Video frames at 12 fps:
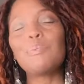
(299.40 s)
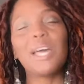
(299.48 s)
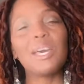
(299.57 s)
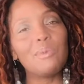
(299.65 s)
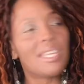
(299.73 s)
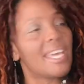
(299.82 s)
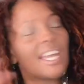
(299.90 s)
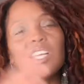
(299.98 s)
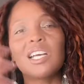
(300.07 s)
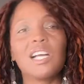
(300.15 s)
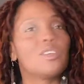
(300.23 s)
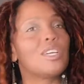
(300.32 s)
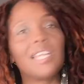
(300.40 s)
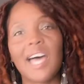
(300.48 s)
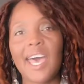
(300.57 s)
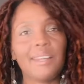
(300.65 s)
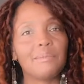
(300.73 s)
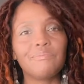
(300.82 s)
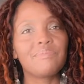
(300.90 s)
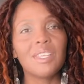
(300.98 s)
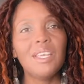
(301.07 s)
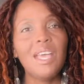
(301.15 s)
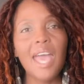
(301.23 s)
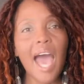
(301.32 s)
play with hair color a lot.
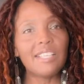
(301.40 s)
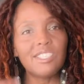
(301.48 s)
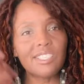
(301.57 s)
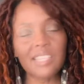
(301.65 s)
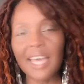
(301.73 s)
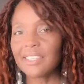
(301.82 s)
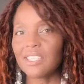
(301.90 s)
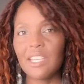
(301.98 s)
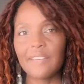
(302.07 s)
I just like the